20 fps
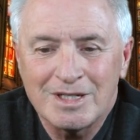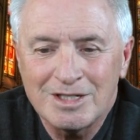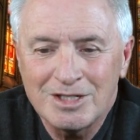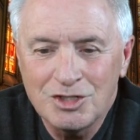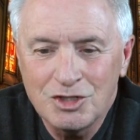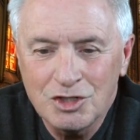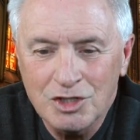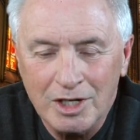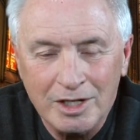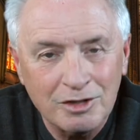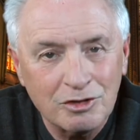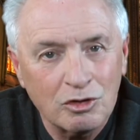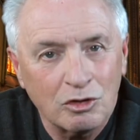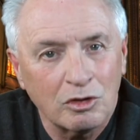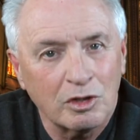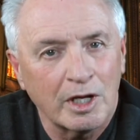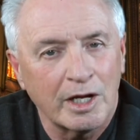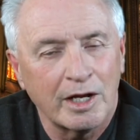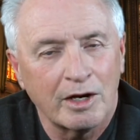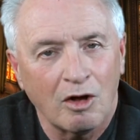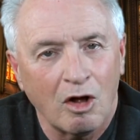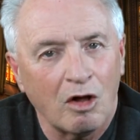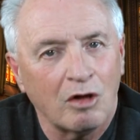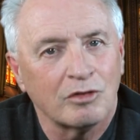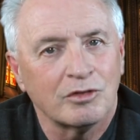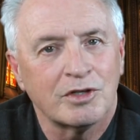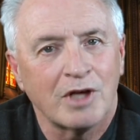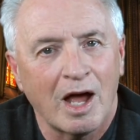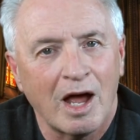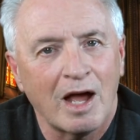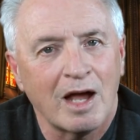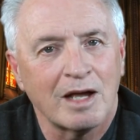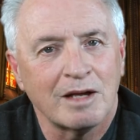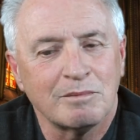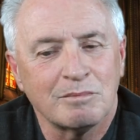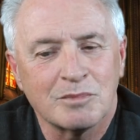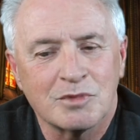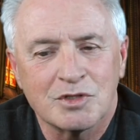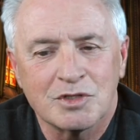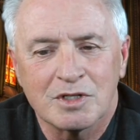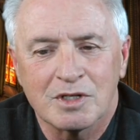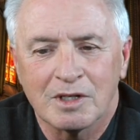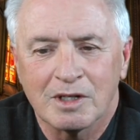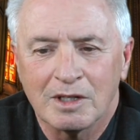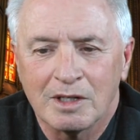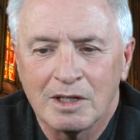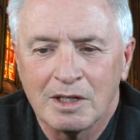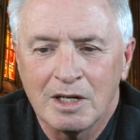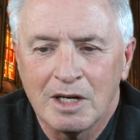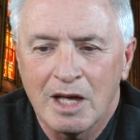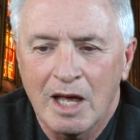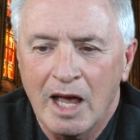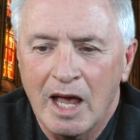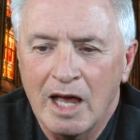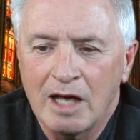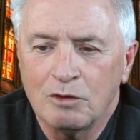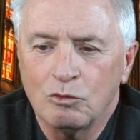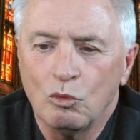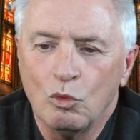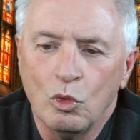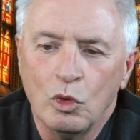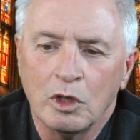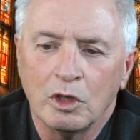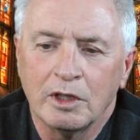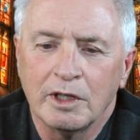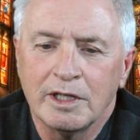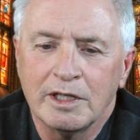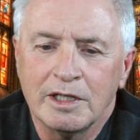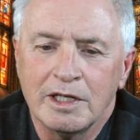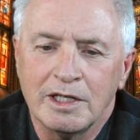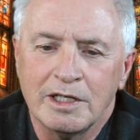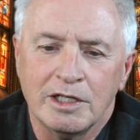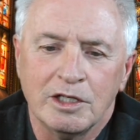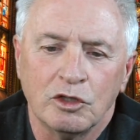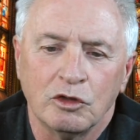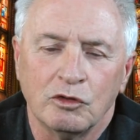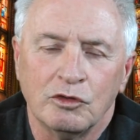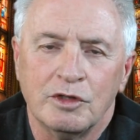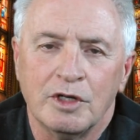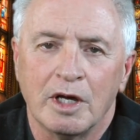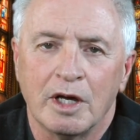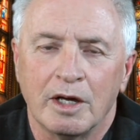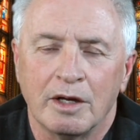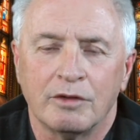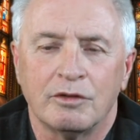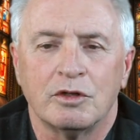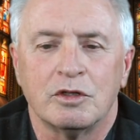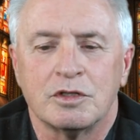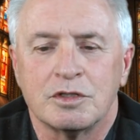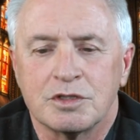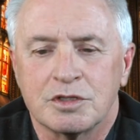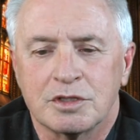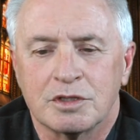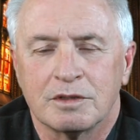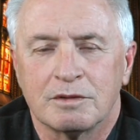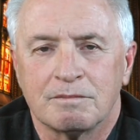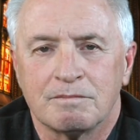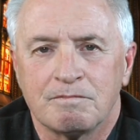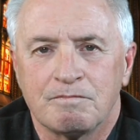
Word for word: gentle at all times, and willing to yield to others.